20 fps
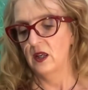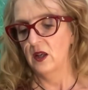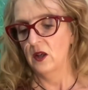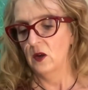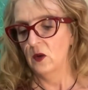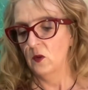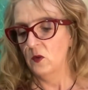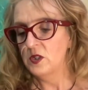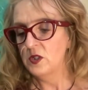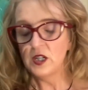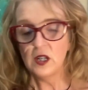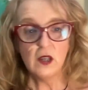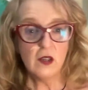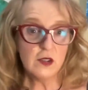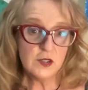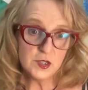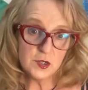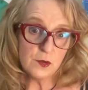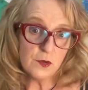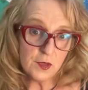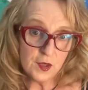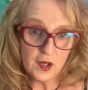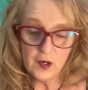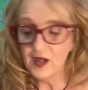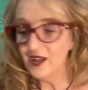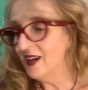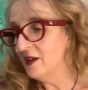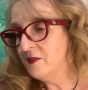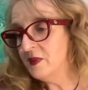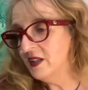Which I also thought,
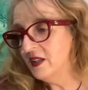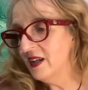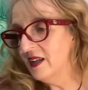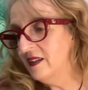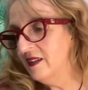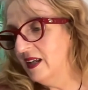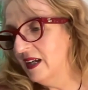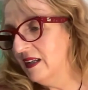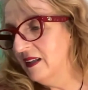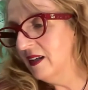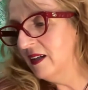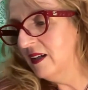I mean, I